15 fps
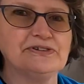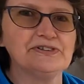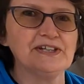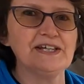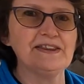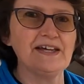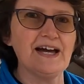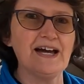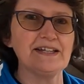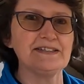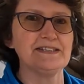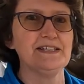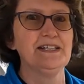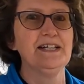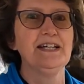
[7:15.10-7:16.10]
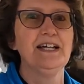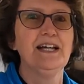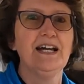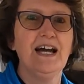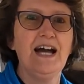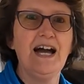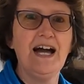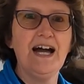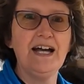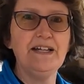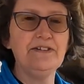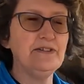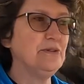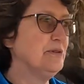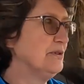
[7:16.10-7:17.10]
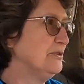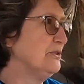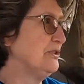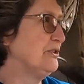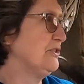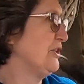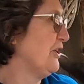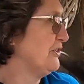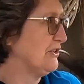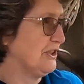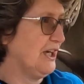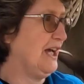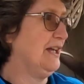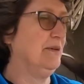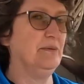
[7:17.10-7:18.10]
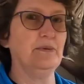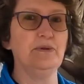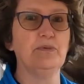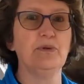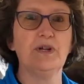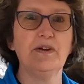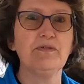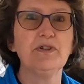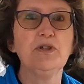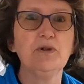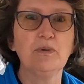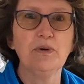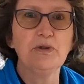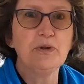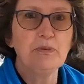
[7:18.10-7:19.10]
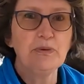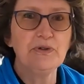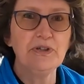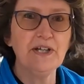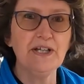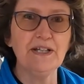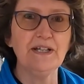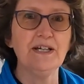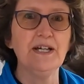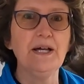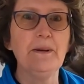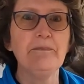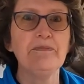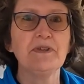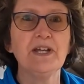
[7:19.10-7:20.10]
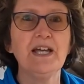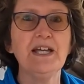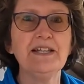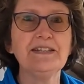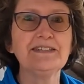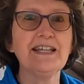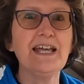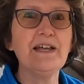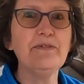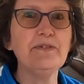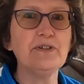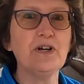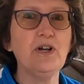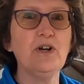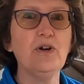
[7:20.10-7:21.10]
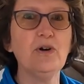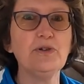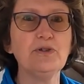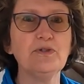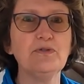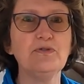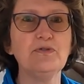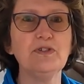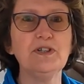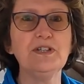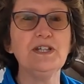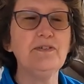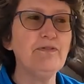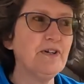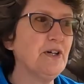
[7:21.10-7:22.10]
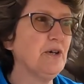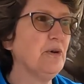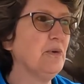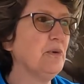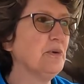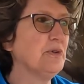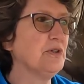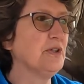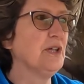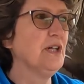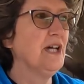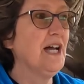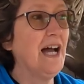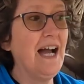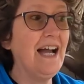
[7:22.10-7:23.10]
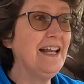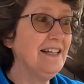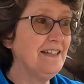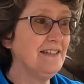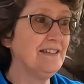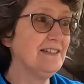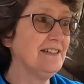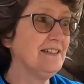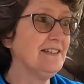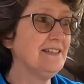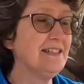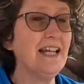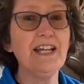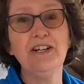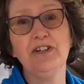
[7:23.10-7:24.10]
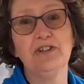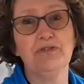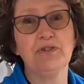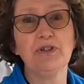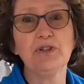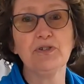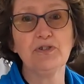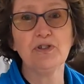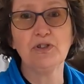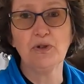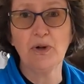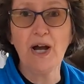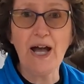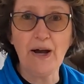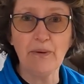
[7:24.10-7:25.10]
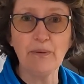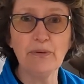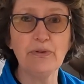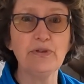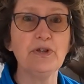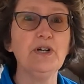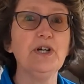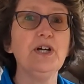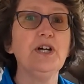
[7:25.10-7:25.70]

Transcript: see that, and you can just start again with whatever you want to put in. It saves a lot of difficult and dangerous to your health